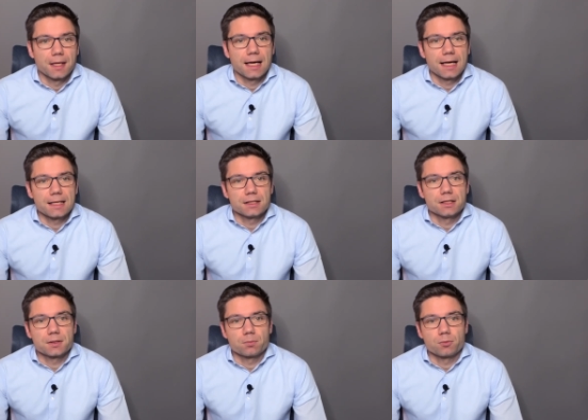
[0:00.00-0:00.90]
as it
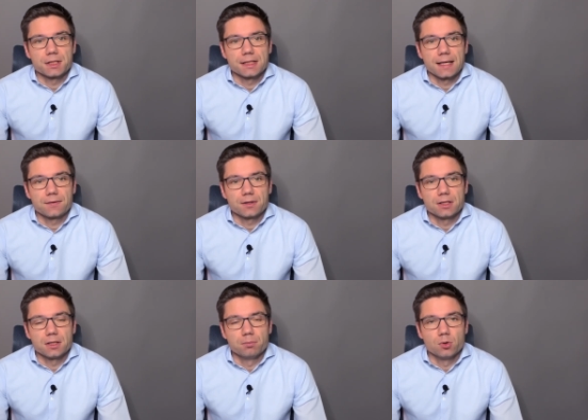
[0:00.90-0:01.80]
is presented in
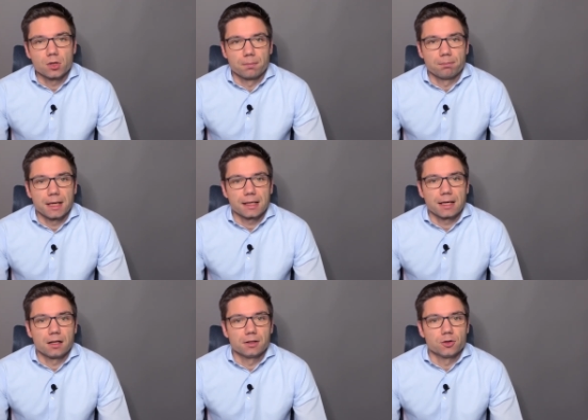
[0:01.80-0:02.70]
the book by
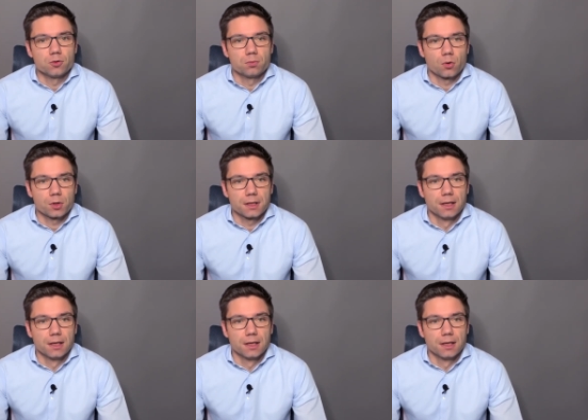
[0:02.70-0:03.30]
Cal Newport.